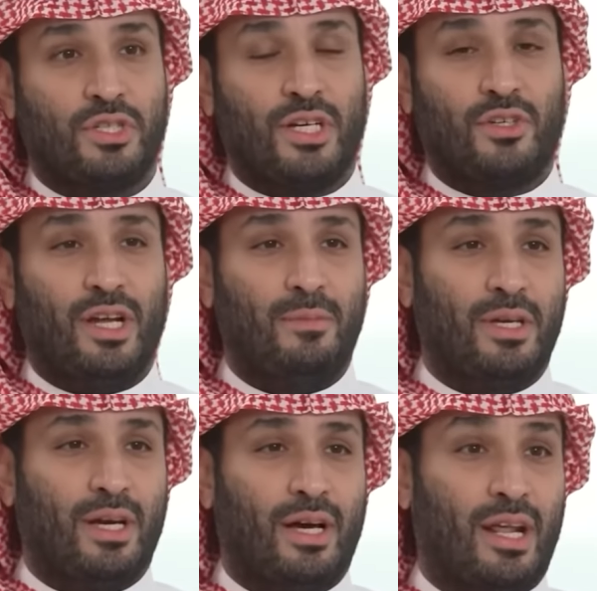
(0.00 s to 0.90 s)
The other
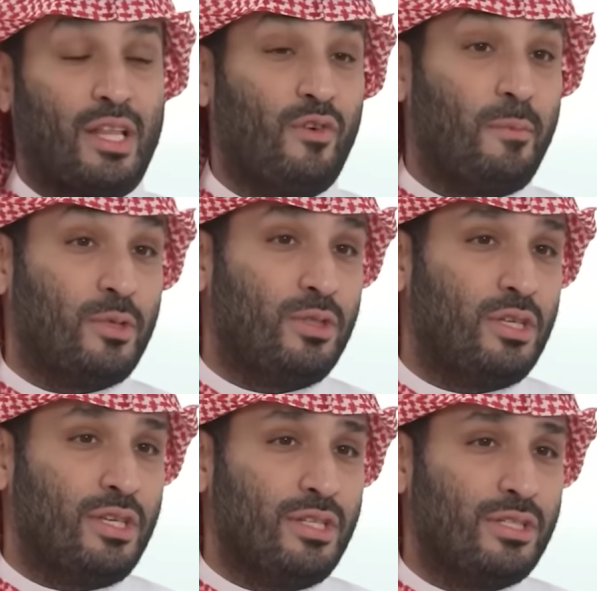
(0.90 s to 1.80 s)
part, and for some reason
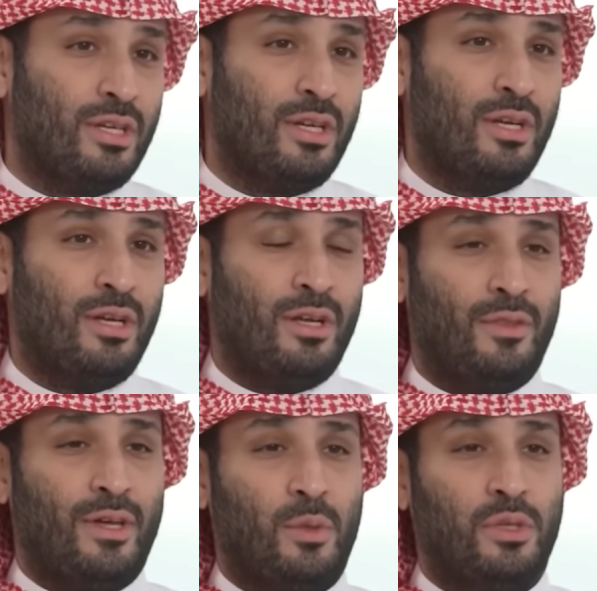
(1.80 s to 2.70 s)
nobody talks about
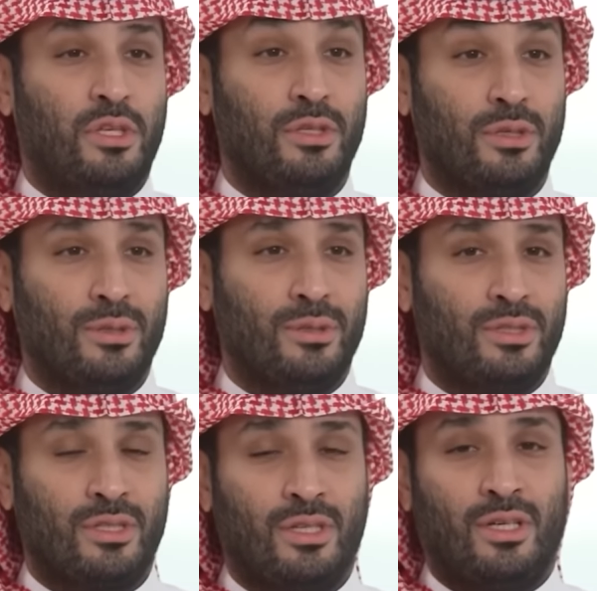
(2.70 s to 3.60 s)
this, but there's a
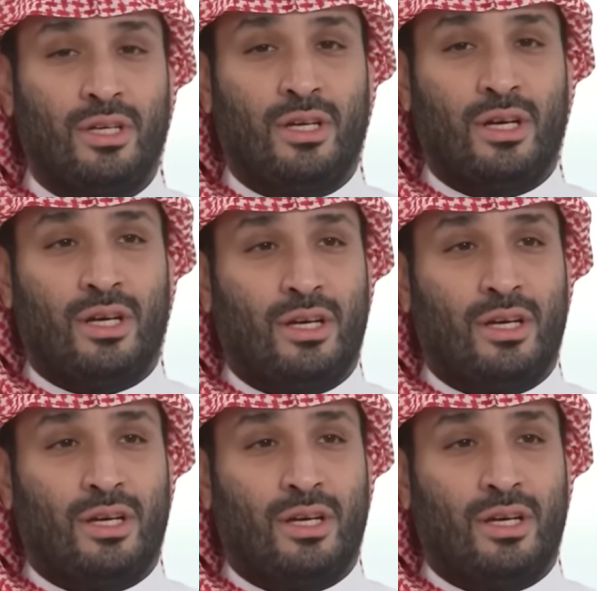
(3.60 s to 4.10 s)
ton of